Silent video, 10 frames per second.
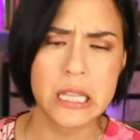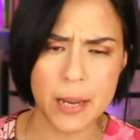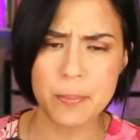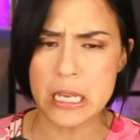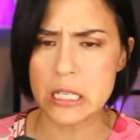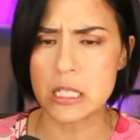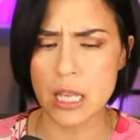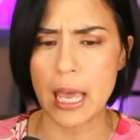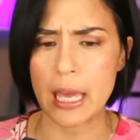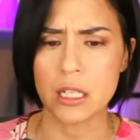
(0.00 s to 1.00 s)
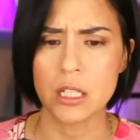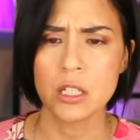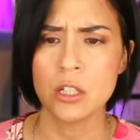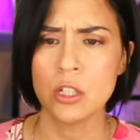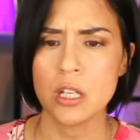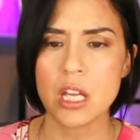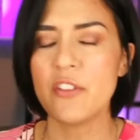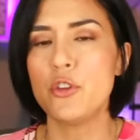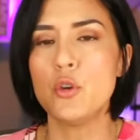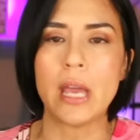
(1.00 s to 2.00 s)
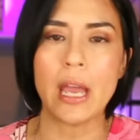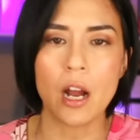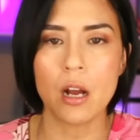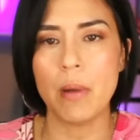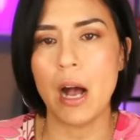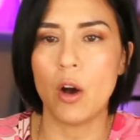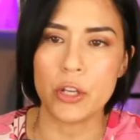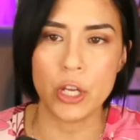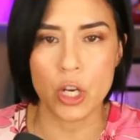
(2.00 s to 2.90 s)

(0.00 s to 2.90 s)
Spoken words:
That being said, if you care about,